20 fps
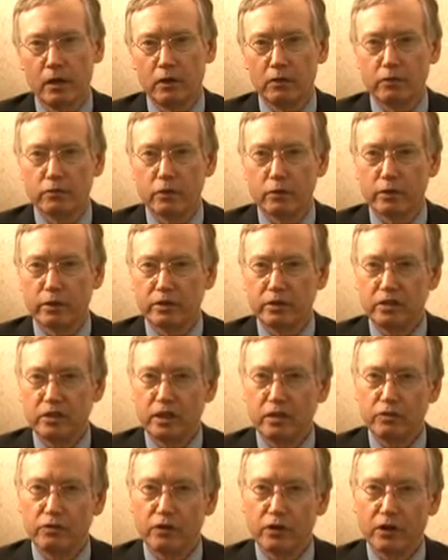So the
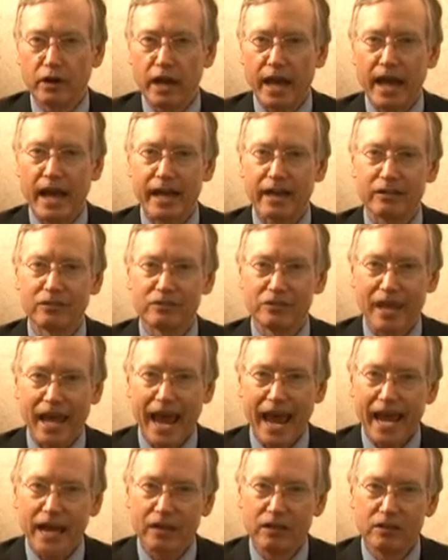teacher as
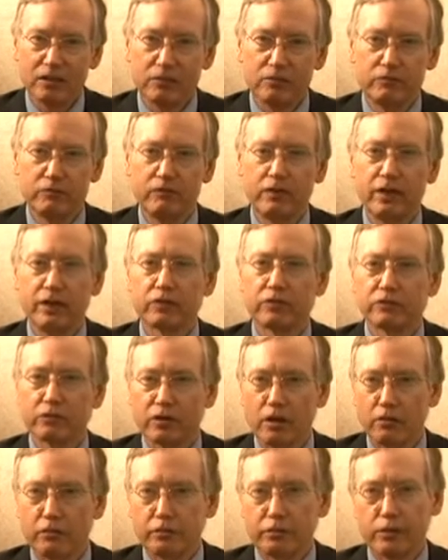active,
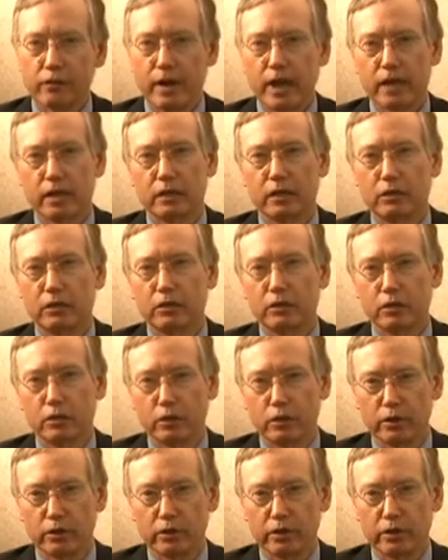self-directed
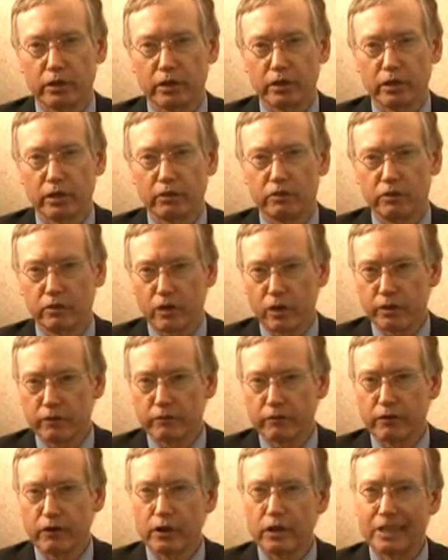learner is another
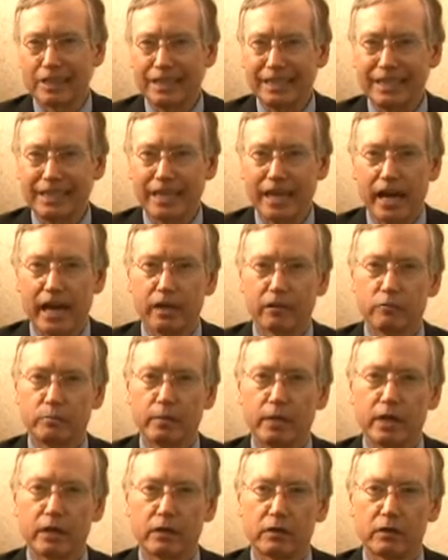very key
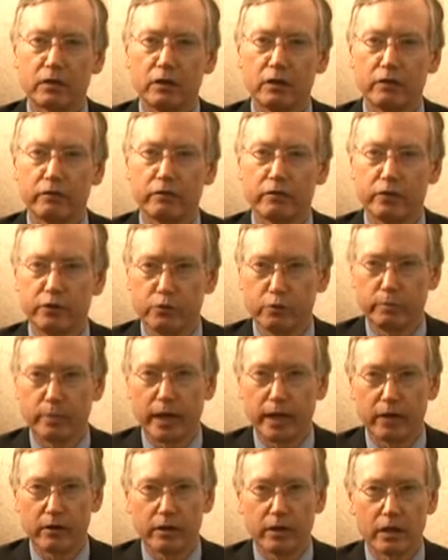aspect of the new
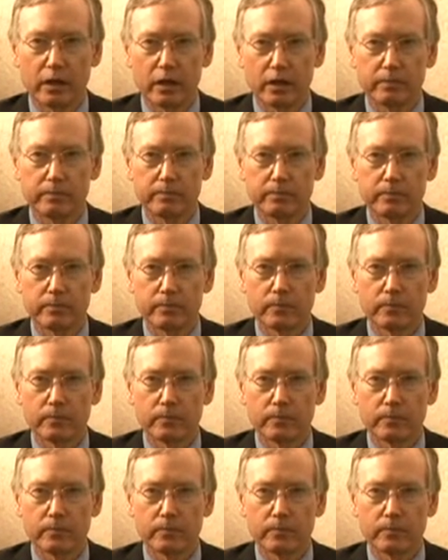paradigm.